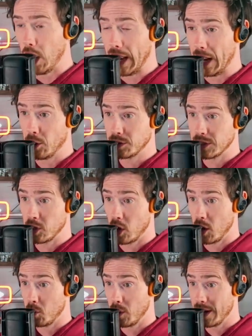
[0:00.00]
How did
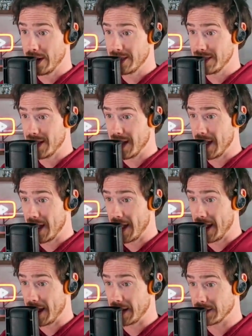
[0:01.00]
I win
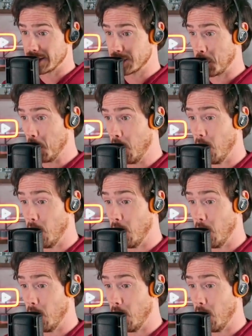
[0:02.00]
that?